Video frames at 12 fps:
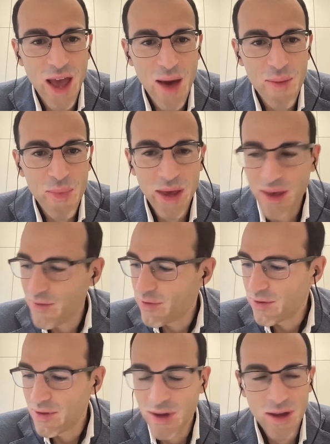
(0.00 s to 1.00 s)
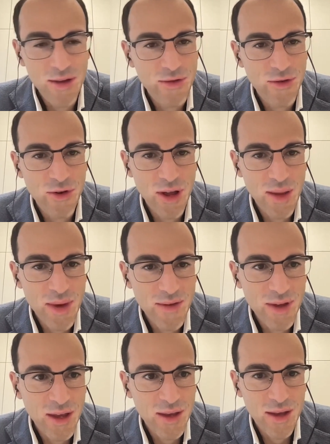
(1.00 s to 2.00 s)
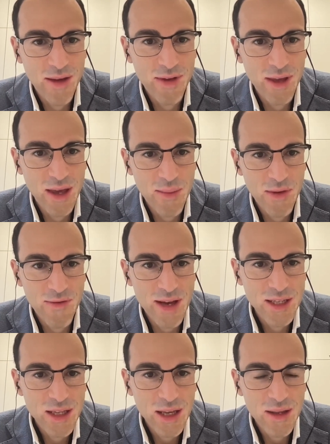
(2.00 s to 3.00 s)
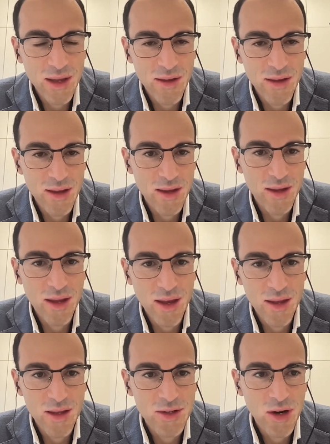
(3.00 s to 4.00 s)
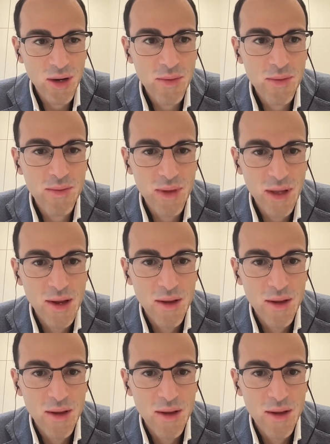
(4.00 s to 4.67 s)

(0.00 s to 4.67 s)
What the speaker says: very happy for him having him investing in the startup.